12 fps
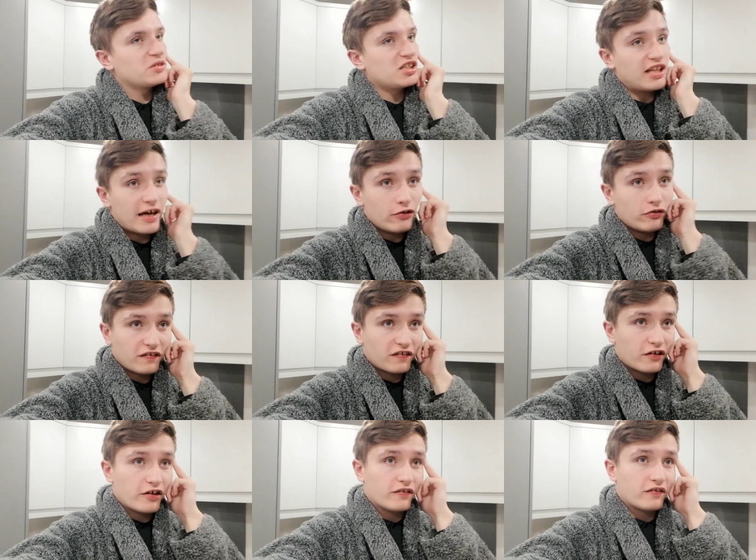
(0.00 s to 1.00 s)
chill
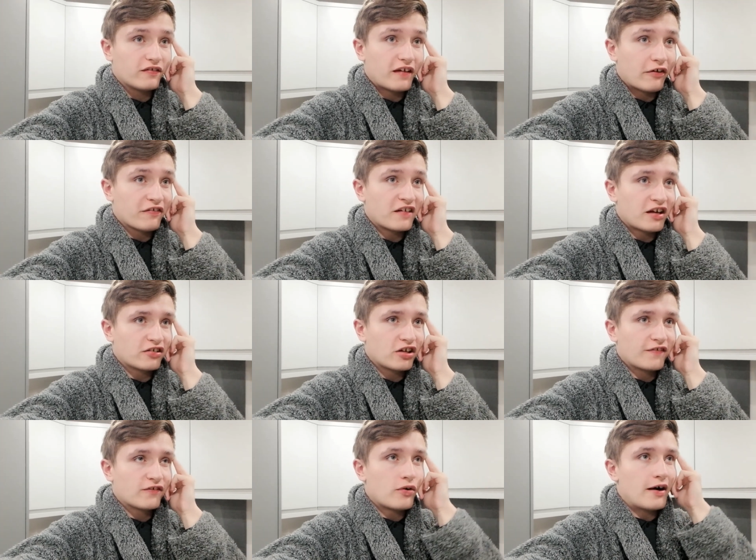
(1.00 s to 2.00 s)
out and I was sat
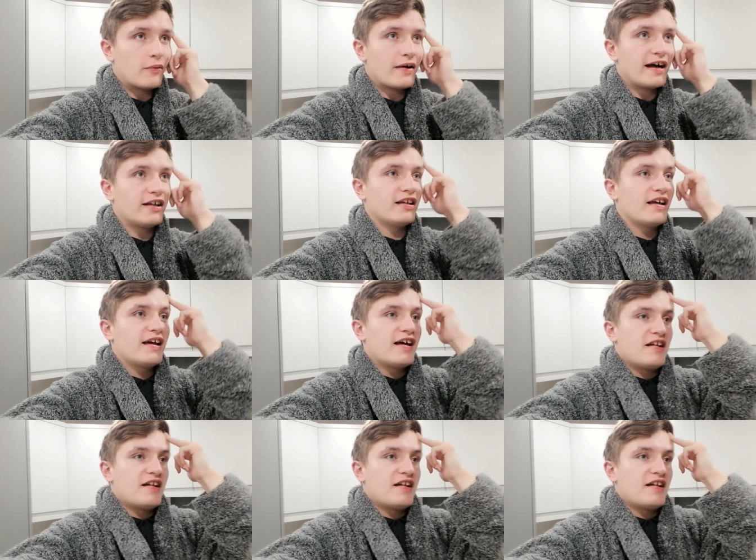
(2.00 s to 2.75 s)
there for quite a while